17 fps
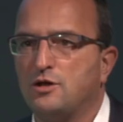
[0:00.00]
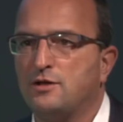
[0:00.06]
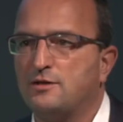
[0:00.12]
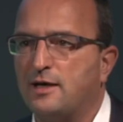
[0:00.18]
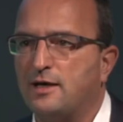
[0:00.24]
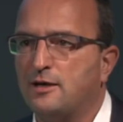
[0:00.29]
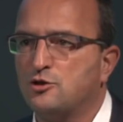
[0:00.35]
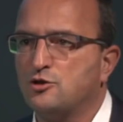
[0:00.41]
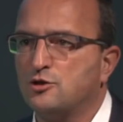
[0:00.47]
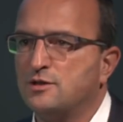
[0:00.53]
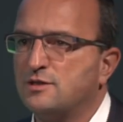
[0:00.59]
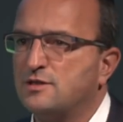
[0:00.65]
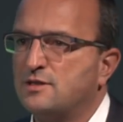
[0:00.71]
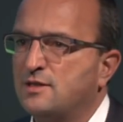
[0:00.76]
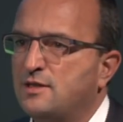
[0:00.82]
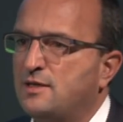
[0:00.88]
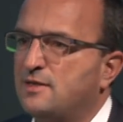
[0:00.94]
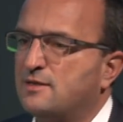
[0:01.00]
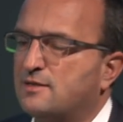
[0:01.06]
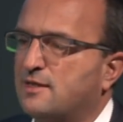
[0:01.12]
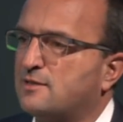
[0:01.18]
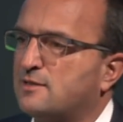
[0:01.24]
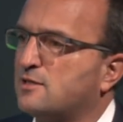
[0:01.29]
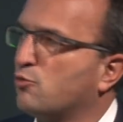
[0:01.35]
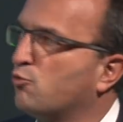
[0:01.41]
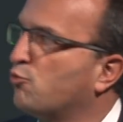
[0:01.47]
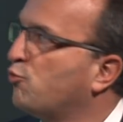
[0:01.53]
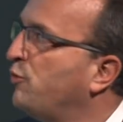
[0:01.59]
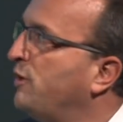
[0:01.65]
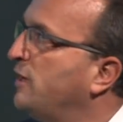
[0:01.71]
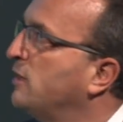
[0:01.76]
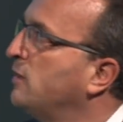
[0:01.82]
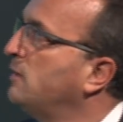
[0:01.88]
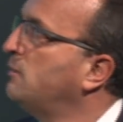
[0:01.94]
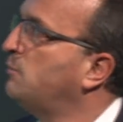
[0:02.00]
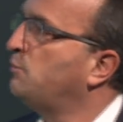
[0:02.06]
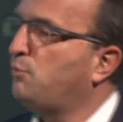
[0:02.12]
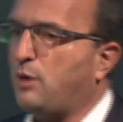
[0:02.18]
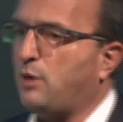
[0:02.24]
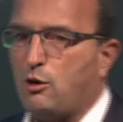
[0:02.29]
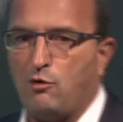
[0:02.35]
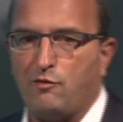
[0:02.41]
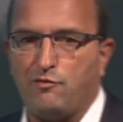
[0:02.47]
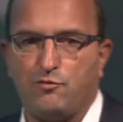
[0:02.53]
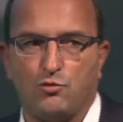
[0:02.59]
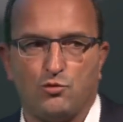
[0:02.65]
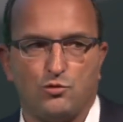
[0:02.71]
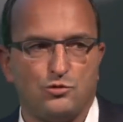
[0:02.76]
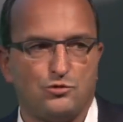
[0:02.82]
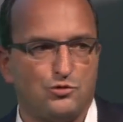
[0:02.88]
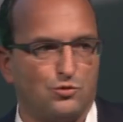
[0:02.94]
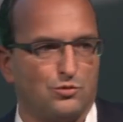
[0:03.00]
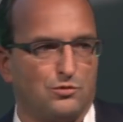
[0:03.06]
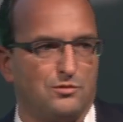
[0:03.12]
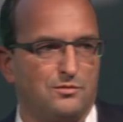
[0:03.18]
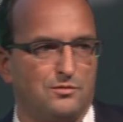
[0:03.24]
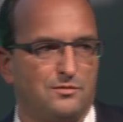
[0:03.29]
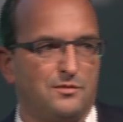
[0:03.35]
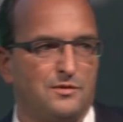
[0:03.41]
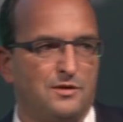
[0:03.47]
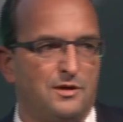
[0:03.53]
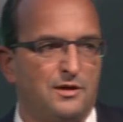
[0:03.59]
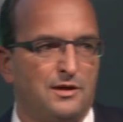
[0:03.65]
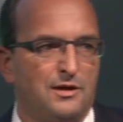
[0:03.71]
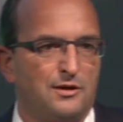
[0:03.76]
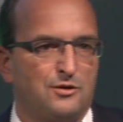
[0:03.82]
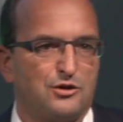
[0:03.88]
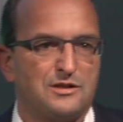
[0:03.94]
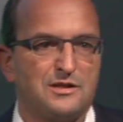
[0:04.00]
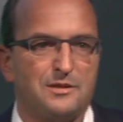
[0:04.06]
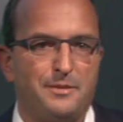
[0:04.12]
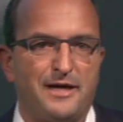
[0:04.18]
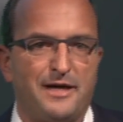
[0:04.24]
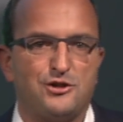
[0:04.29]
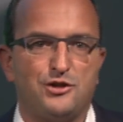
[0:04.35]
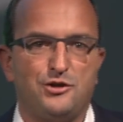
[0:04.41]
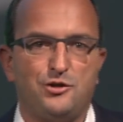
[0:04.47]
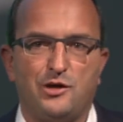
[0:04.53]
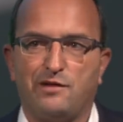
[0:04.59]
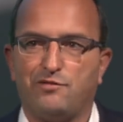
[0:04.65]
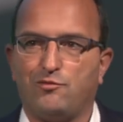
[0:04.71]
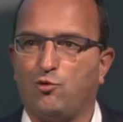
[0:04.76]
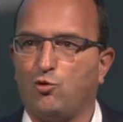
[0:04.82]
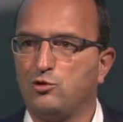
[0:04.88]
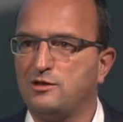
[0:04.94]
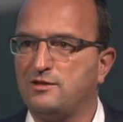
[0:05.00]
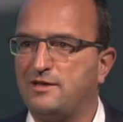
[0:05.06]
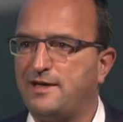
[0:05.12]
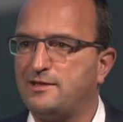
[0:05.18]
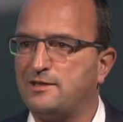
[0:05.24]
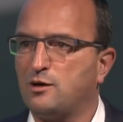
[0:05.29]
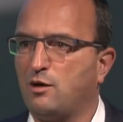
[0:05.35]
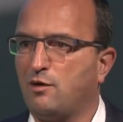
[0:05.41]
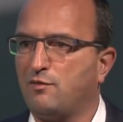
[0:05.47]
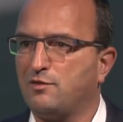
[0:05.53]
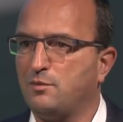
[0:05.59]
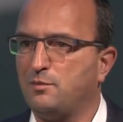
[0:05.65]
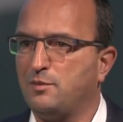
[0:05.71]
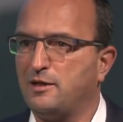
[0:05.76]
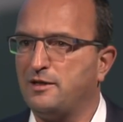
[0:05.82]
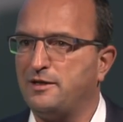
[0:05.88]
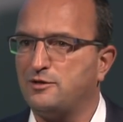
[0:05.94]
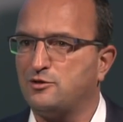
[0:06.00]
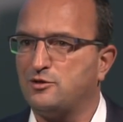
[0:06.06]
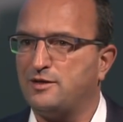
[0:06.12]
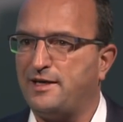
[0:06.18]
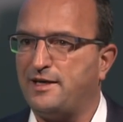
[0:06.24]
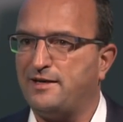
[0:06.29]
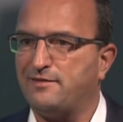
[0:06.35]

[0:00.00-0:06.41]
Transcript: intelligence, that's a real powerful tool. Just imagine you have all the data of the building today